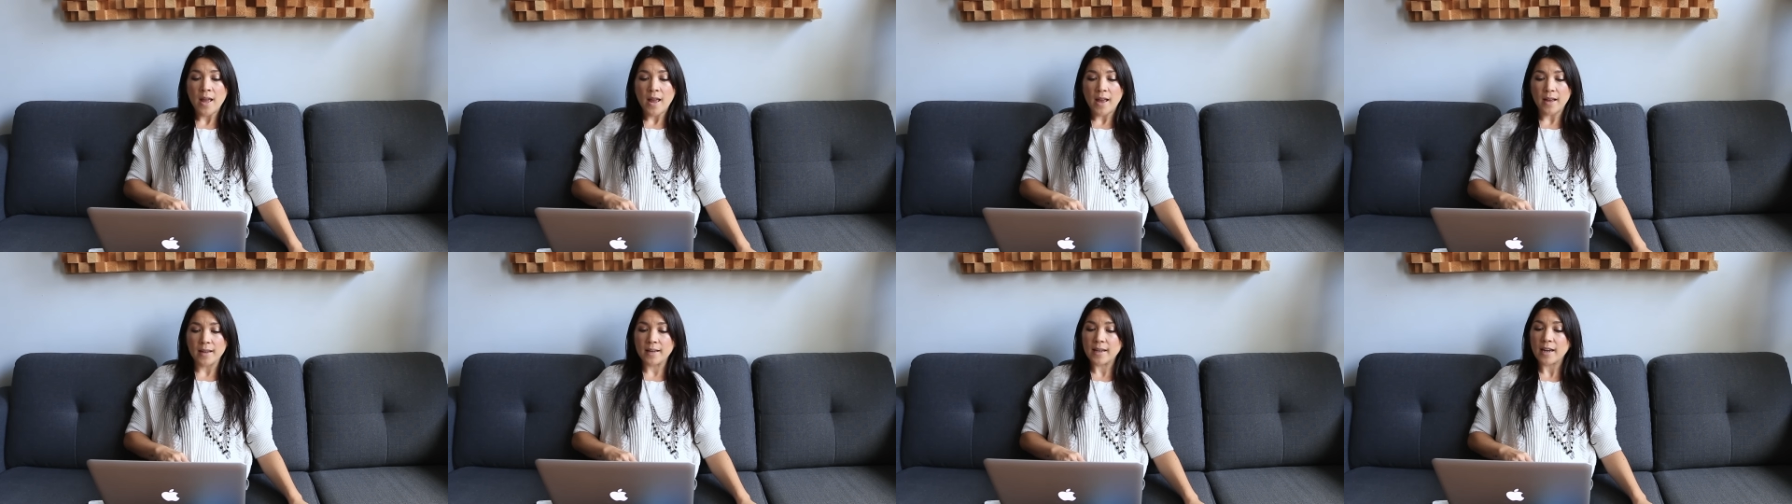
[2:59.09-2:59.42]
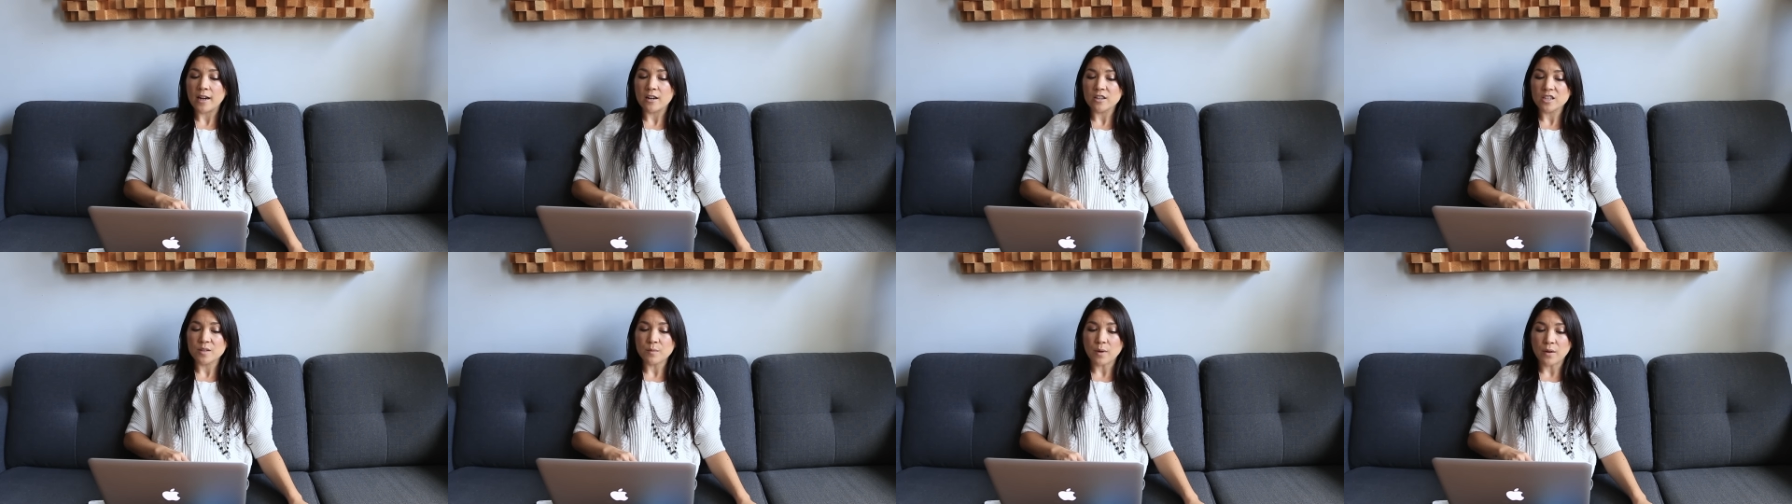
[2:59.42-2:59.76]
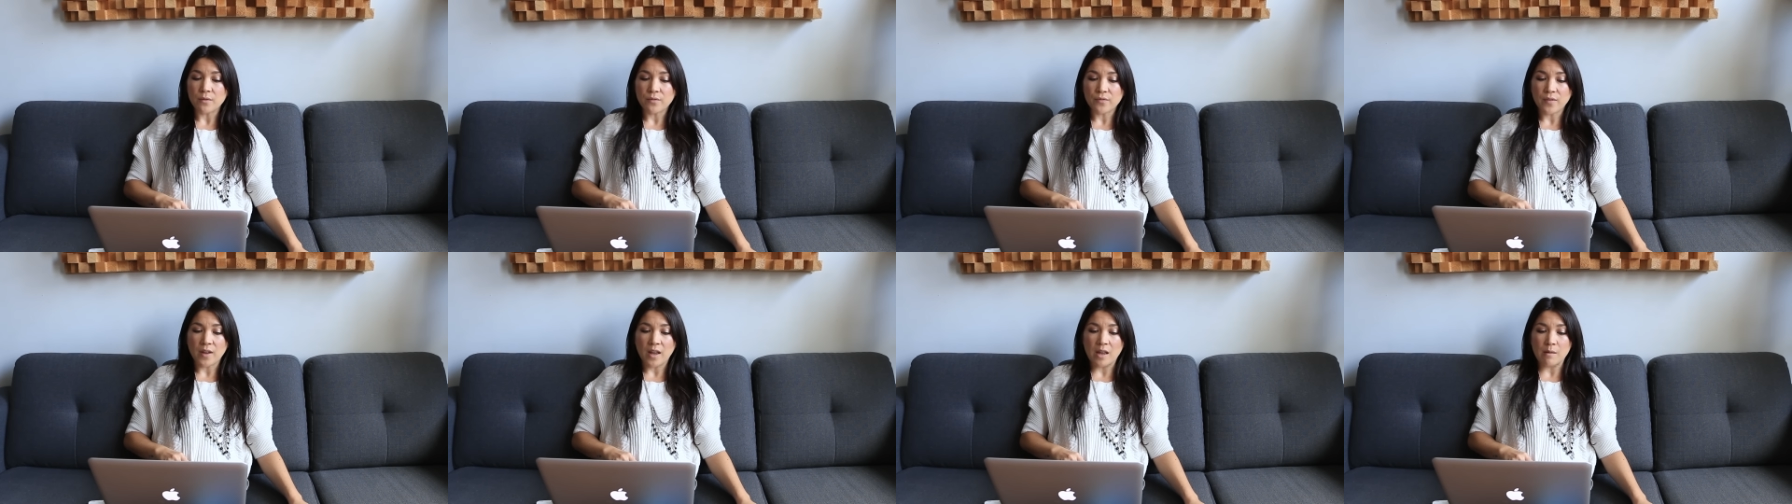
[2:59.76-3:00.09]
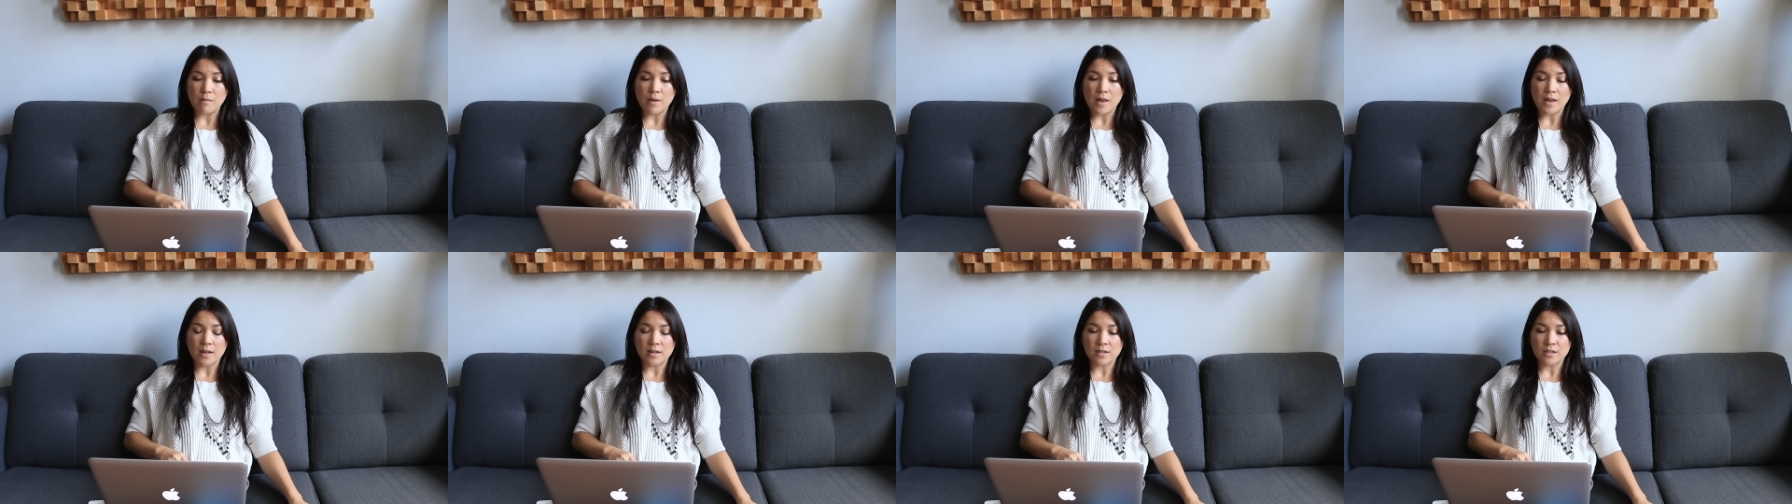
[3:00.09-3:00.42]
and cares about
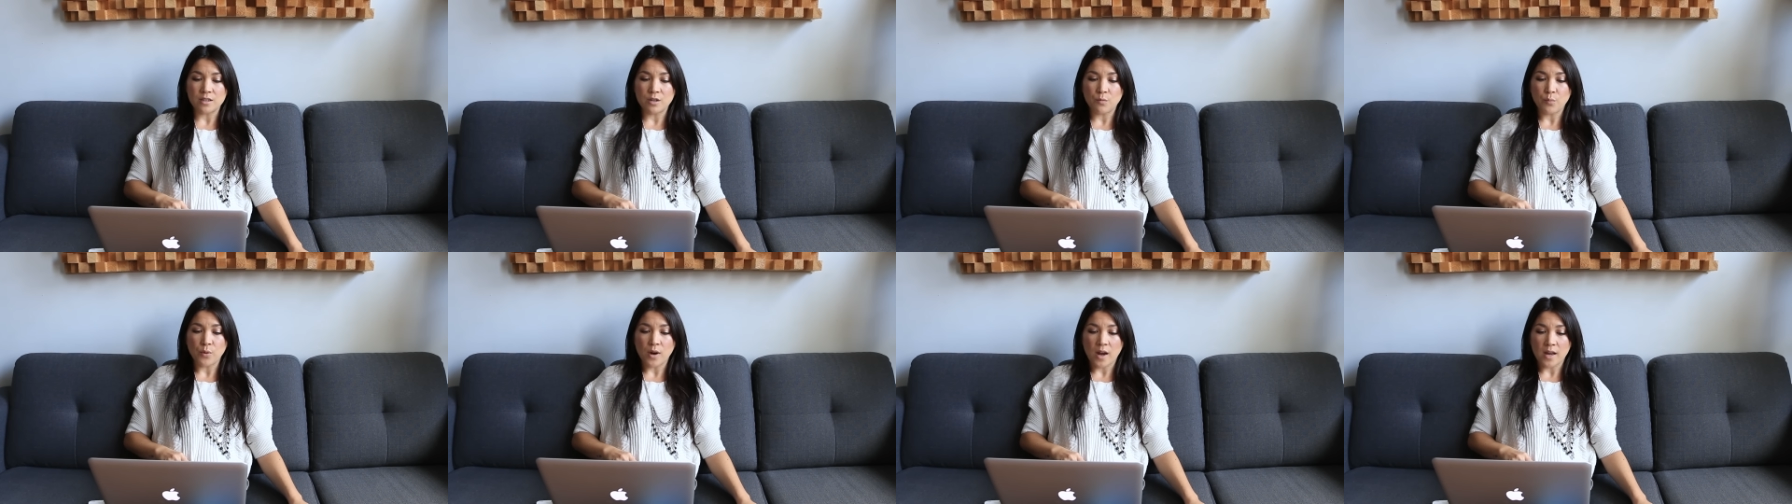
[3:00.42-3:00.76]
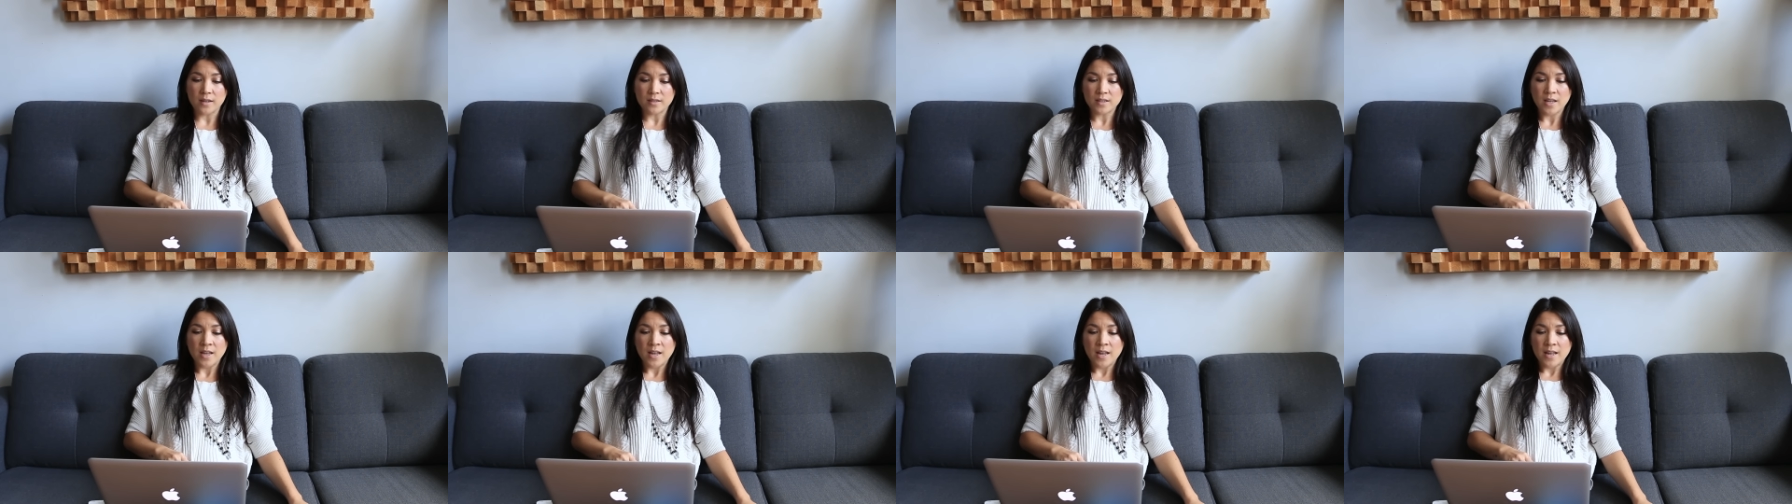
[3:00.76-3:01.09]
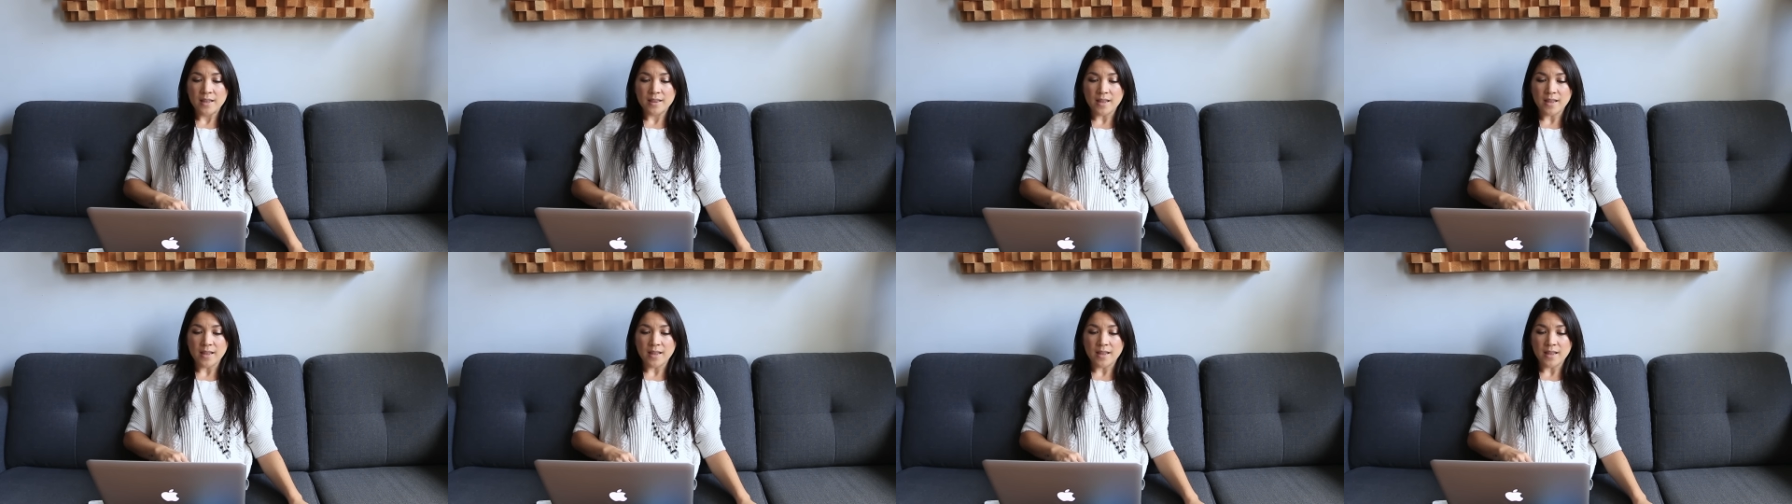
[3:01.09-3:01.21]
fame and is depressed.